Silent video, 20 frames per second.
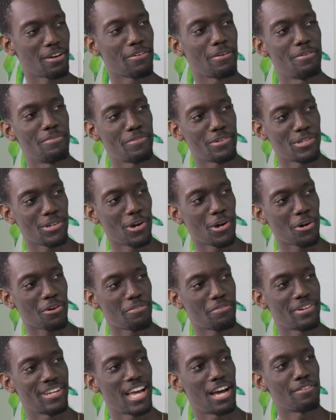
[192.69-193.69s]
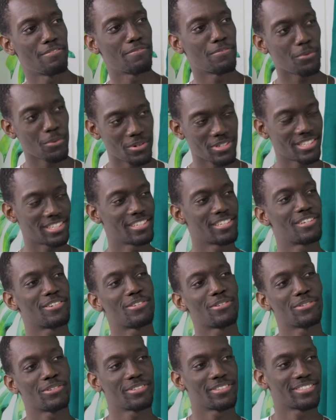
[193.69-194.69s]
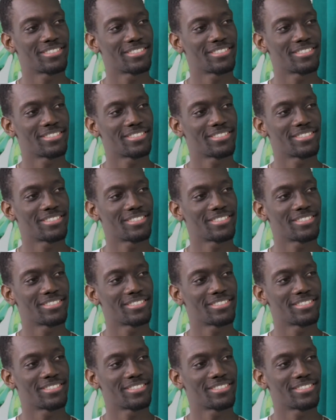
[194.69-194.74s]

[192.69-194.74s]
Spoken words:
out in photography at 14 years old.